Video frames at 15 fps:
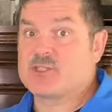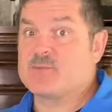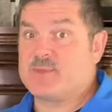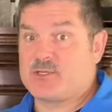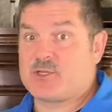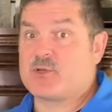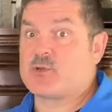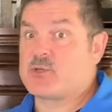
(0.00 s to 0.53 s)
have
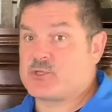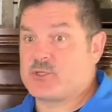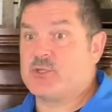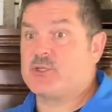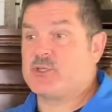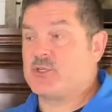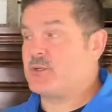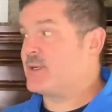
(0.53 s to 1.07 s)
misunderstood
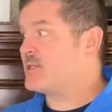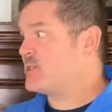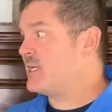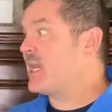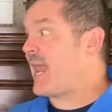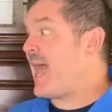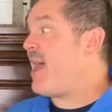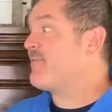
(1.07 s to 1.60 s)
you. And she
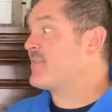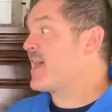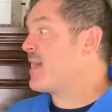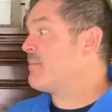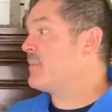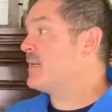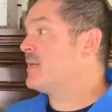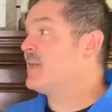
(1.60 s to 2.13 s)
laughed
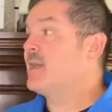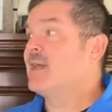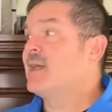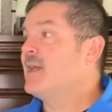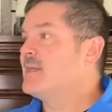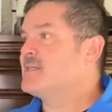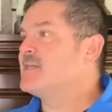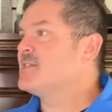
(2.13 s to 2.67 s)
at me.
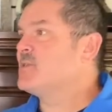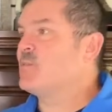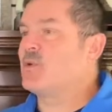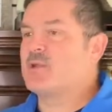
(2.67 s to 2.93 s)
She said, well,